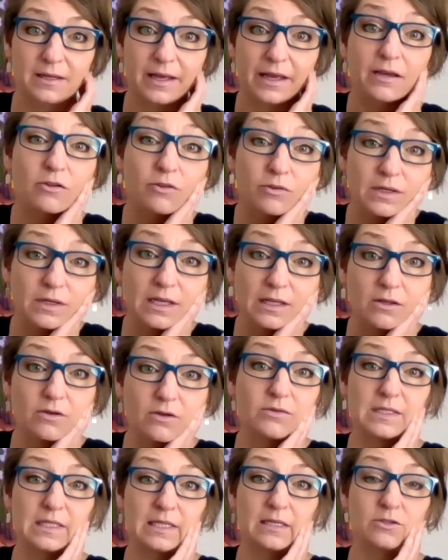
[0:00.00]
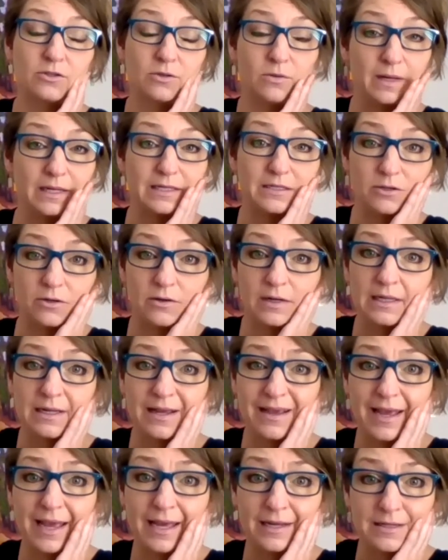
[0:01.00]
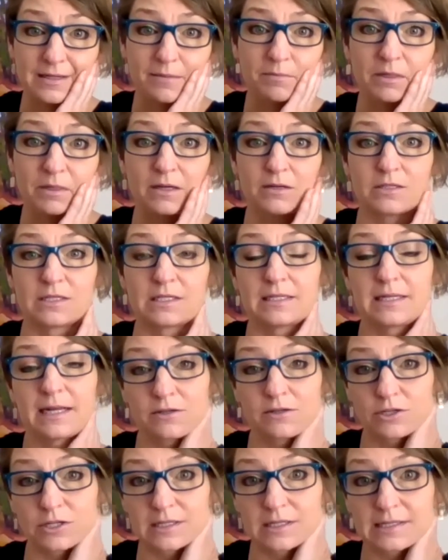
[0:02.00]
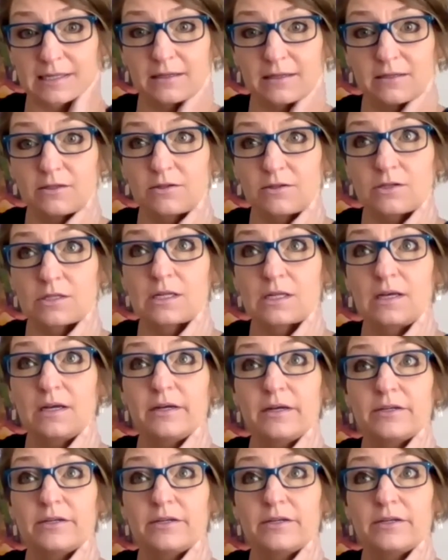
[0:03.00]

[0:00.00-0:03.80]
including those that do enter and end up in our detention centers.